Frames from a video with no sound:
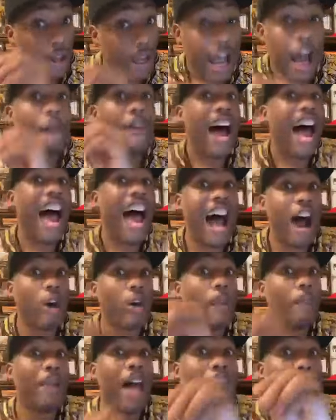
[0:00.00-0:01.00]
of how
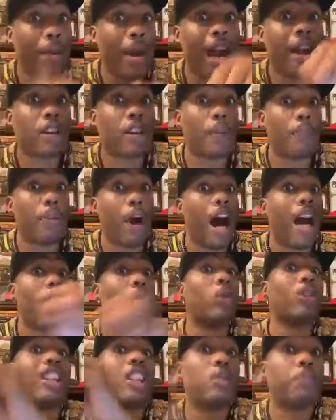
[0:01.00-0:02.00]
the Black Panther Party
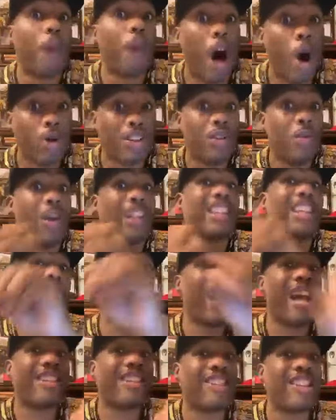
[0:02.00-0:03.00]
was exposing what the
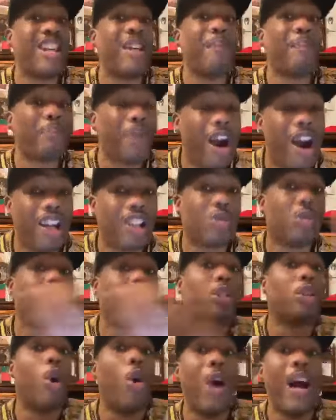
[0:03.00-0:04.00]
Western imperialists
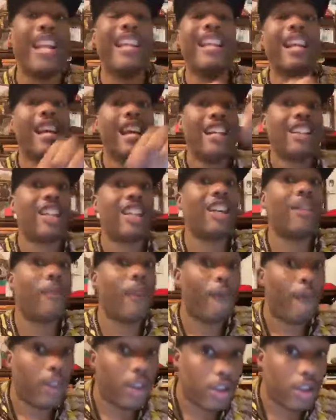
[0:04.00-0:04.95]
were doing to,